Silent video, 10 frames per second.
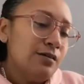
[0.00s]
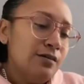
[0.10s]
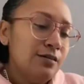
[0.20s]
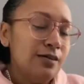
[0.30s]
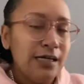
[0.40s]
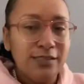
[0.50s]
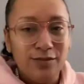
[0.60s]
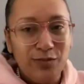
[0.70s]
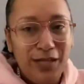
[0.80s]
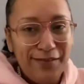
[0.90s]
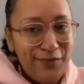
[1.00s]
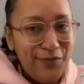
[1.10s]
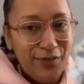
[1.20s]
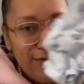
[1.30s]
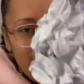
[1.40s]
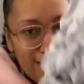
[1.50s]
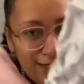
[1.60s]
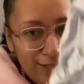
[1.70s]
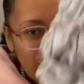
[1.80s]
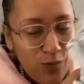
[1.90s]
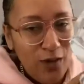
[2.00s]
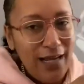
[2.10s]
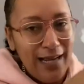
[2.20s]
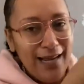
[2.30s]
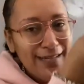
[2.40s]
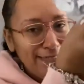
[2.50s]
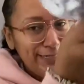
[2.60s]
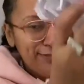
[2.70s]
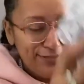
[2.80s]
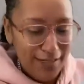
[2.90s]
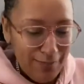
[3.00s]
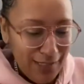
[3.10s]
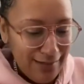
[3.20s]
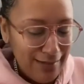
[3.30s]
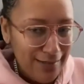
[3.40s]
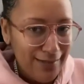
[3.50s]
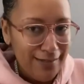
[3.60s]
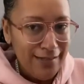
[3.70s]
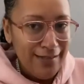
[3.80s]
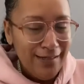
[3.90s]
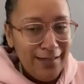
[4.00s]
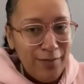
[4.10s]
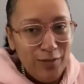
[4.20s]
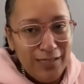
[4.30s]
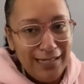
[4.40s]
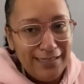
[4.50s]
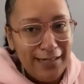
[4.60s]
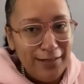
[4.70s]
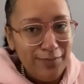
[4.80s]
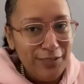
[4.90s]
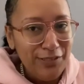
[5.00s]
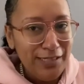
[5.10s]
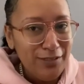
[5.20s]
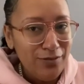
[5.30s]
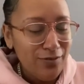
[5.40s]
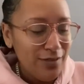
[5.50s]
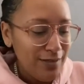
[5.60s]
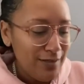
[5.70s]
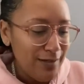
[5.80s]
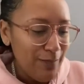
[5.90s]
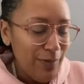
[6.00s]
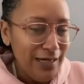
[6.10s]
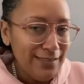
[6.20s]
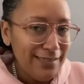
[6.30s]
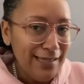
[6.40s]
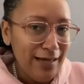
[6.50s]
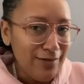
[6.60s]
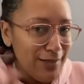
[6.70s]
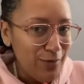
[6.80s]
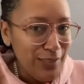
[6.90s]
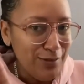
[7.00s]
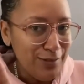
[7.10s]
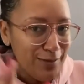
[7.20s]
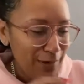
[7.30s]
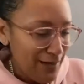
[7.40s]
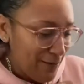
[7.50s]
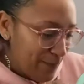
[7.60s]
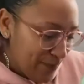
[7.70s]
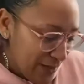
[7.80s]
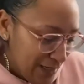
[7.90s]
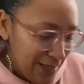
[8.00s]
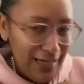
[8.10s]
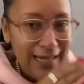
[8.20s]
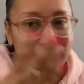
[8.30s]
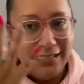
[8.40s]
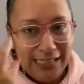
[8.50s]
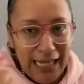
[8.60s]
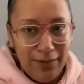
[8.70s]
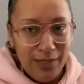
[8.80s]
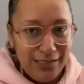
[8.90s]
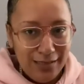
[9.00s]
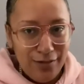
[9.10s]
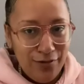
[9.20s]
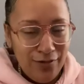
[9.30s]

You guys, I was waiting for this and I couldn't wait. I got it yesterday. I'm like, it was kind of dark. I'm like, should I do the unboxing now? No, I'll wait till tomorrow. I had to contain myself